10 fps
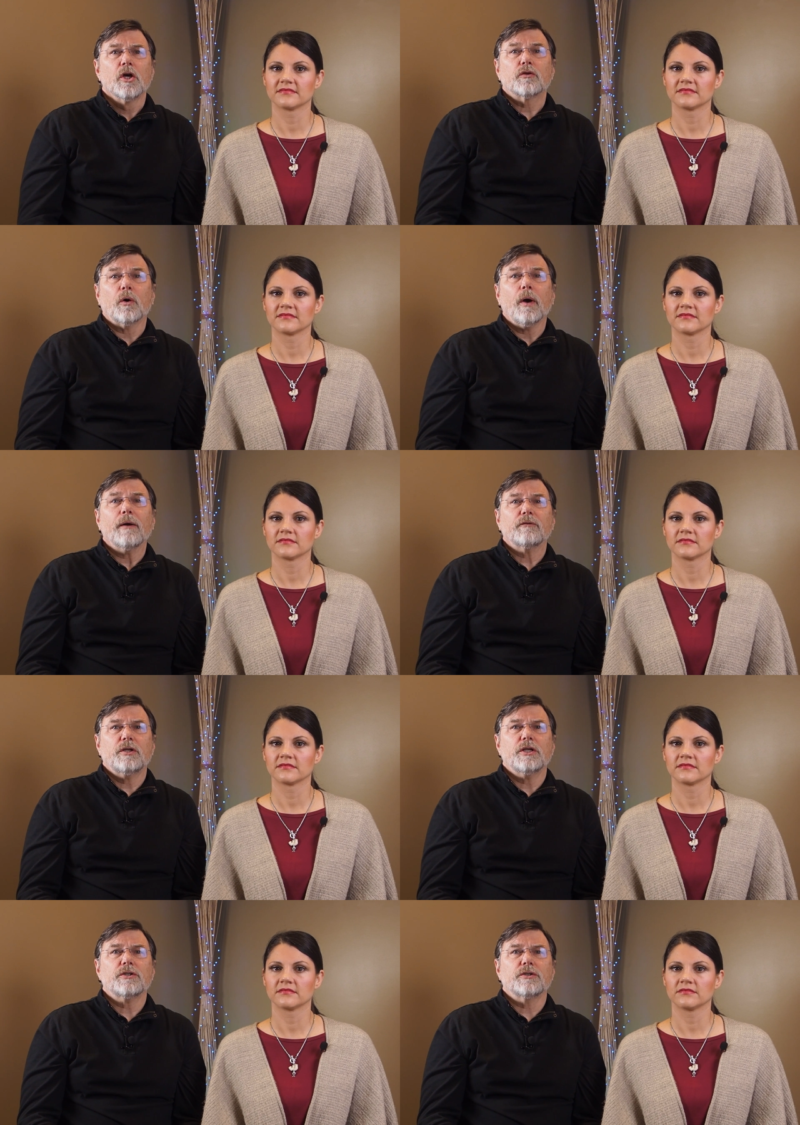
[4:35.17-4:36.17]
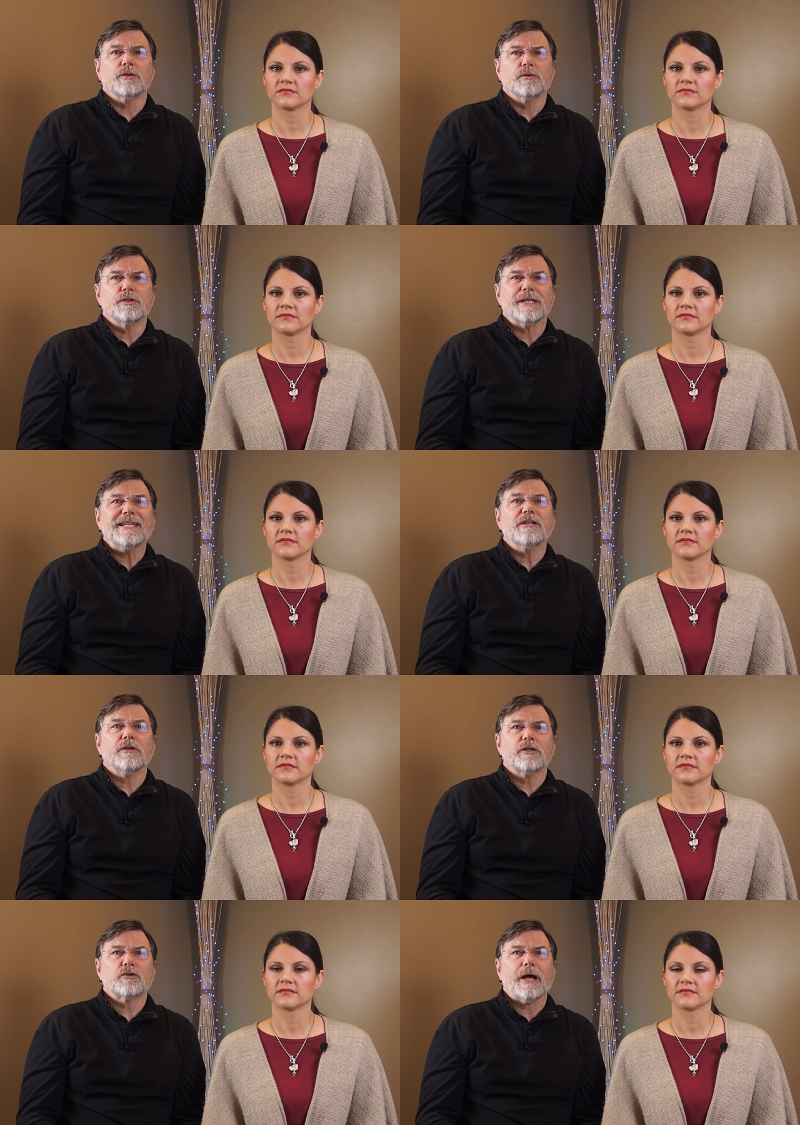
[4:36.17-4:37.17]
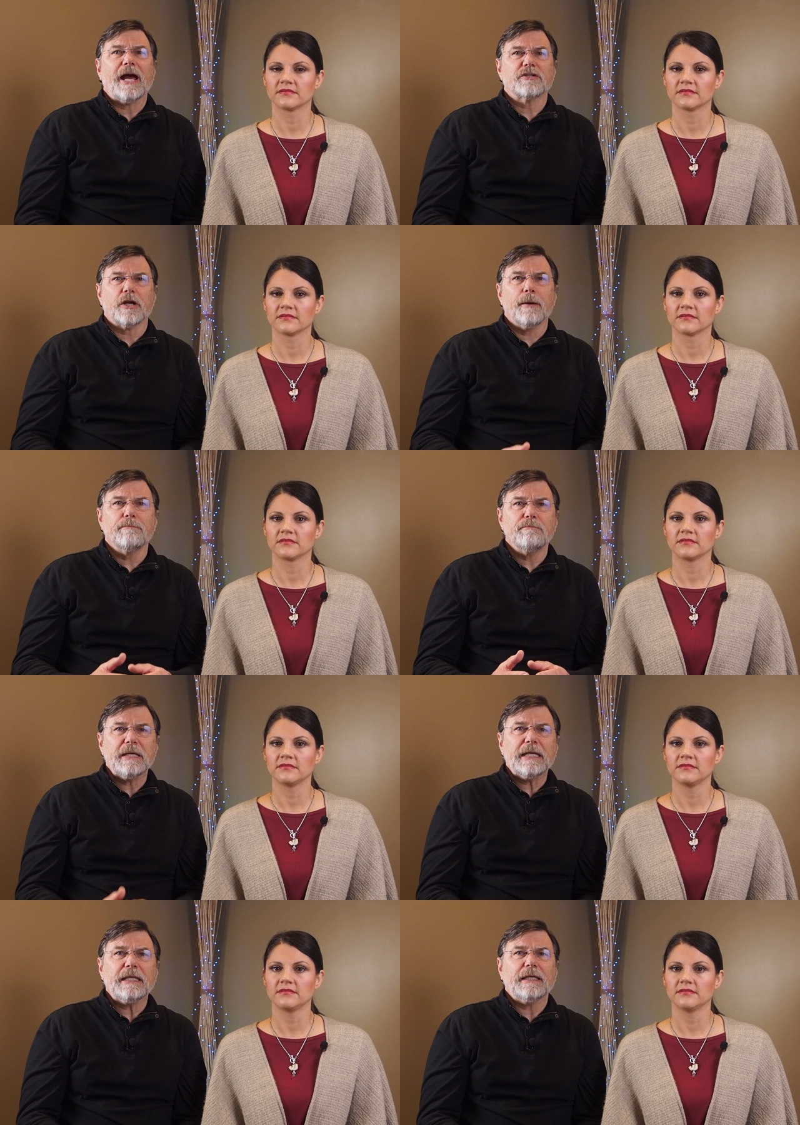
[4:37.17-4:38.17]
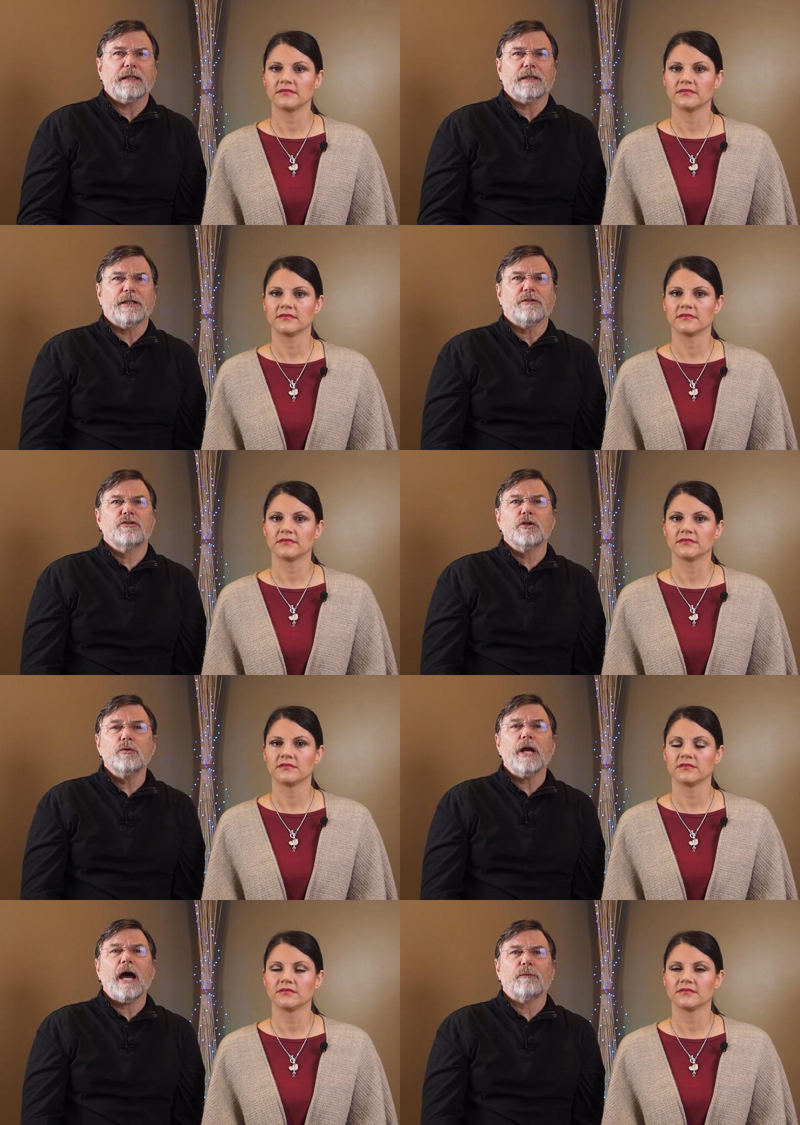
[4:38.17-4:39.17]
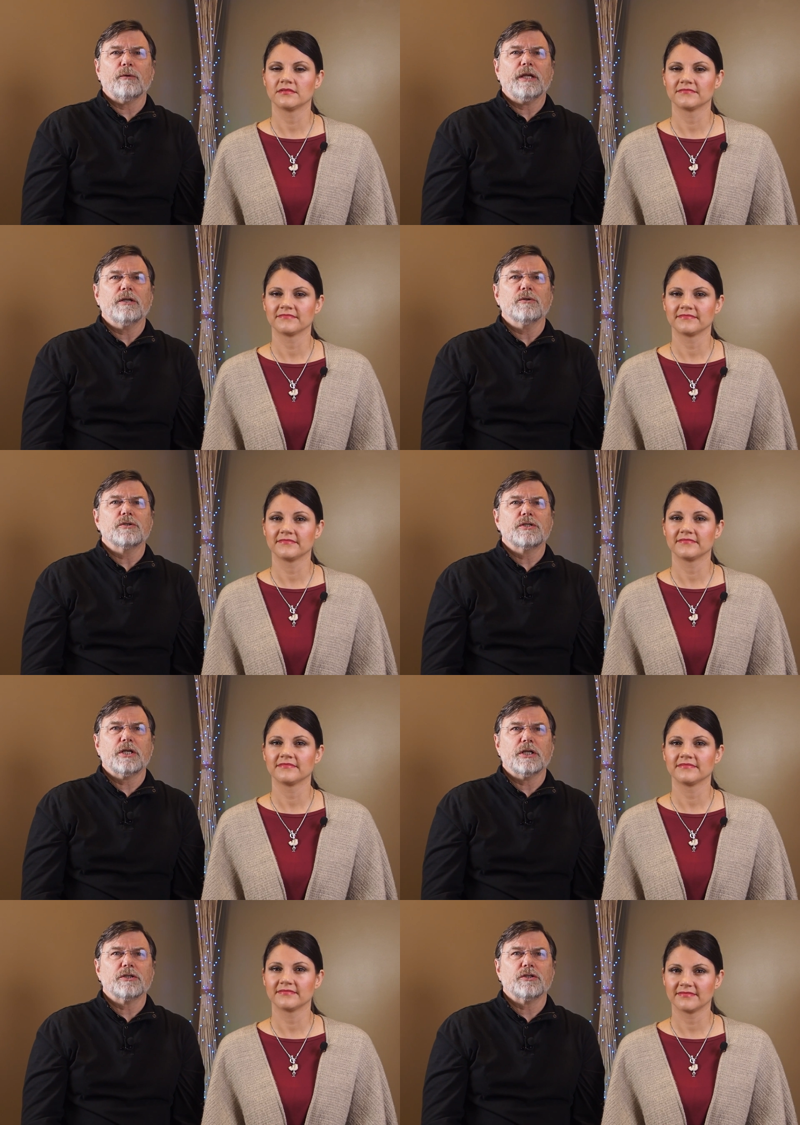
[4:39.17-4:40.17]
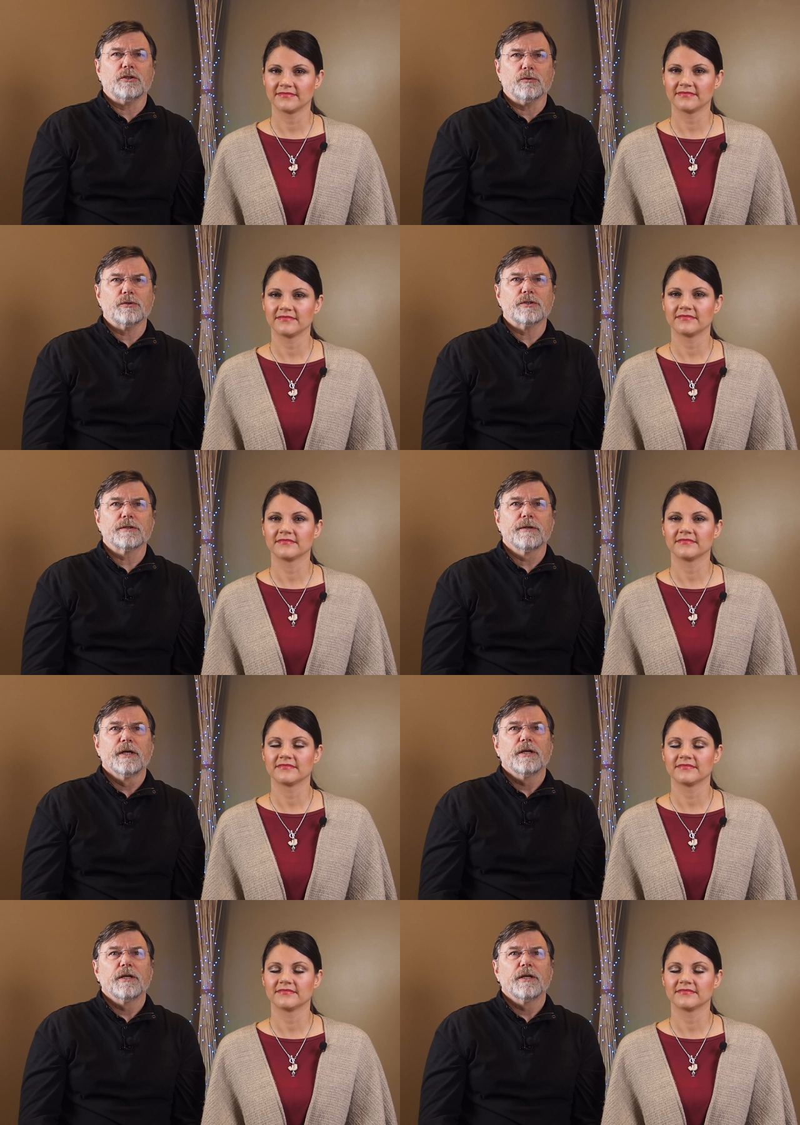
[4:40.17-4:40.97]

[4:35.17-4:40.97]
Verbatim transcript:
Speaker 1: Throw out tissues into the trash immediately. Do not reuse tissues.